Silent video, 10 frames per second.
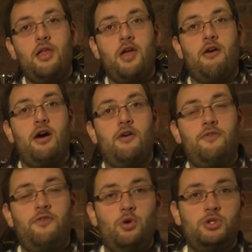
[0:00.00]
There are
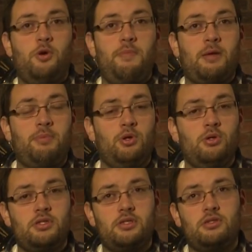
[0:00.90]
4 talkback
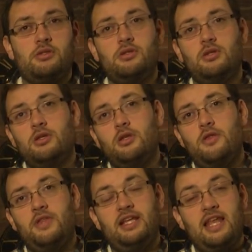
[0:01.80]
ports.
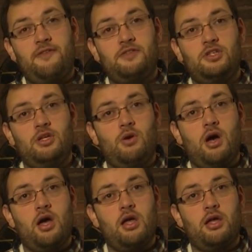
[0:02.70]
The left 2
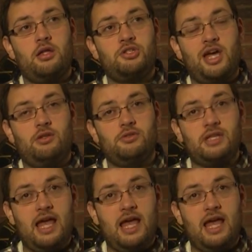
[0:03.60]
are channels